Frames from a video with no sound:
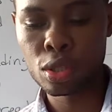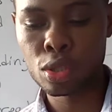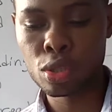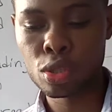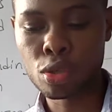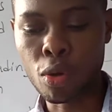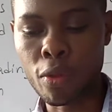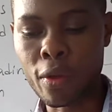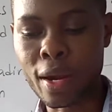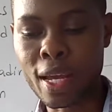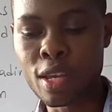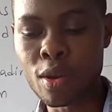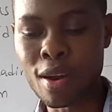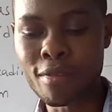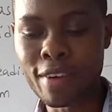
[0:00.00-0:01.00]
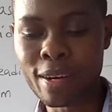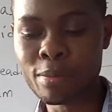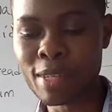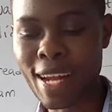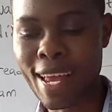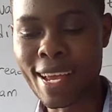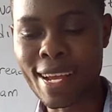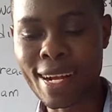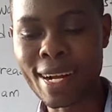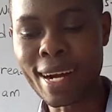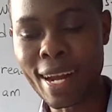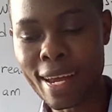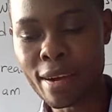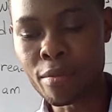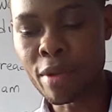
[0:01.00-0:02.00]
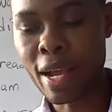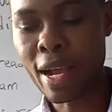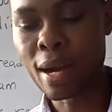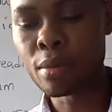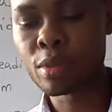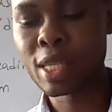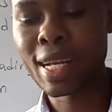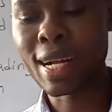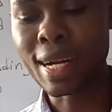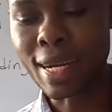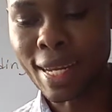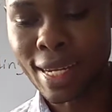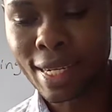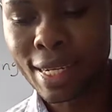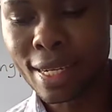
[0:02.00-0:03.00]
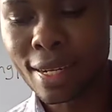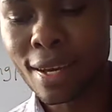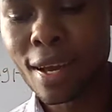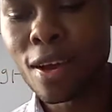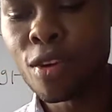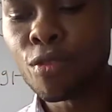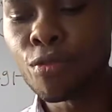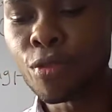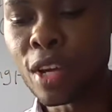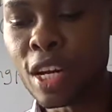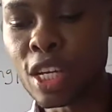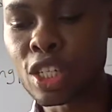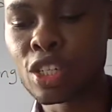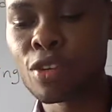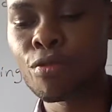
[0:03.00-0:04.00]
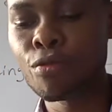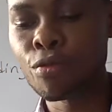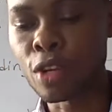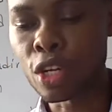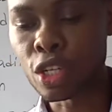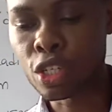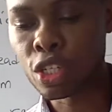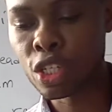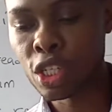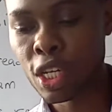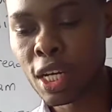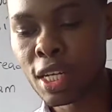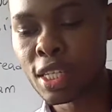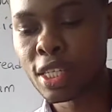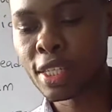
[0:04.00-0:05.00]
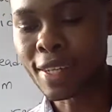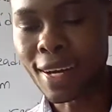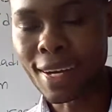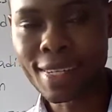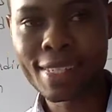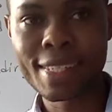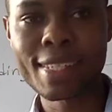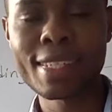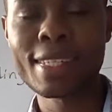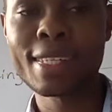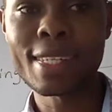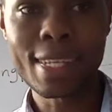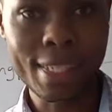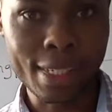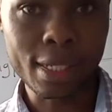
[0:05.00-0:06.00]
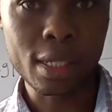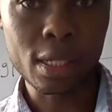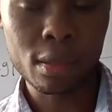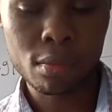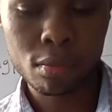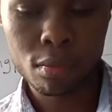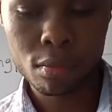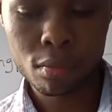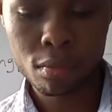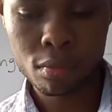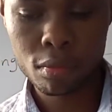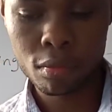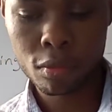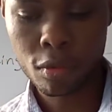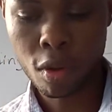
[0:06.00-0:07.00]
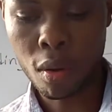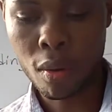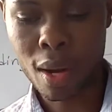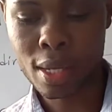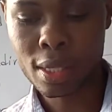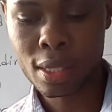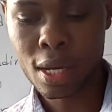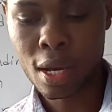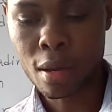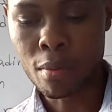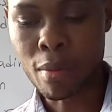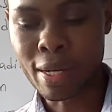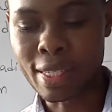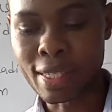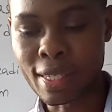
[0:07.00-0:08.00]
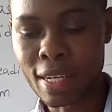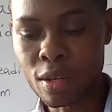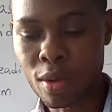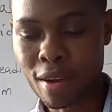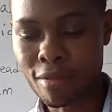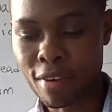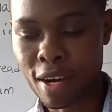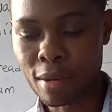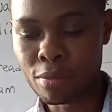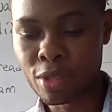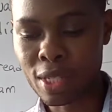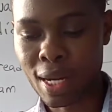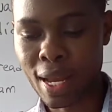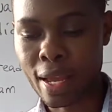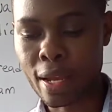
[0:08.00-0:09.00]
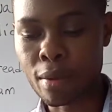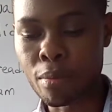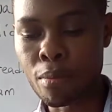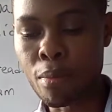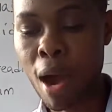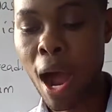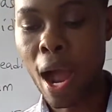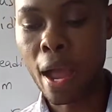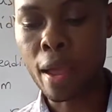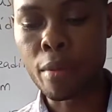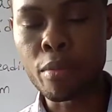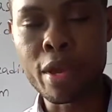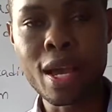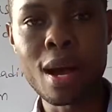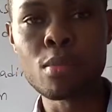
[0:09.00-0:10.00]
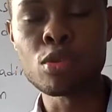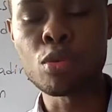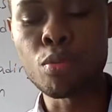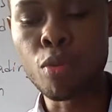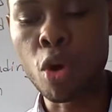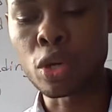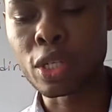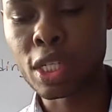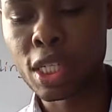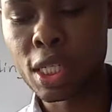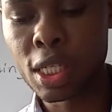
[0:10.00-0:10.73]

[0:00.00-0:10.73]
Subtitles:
So the regular verbs like clean becomes clean, finish, finished, start, started. Alright? But irregular verbs like buy becomes bought,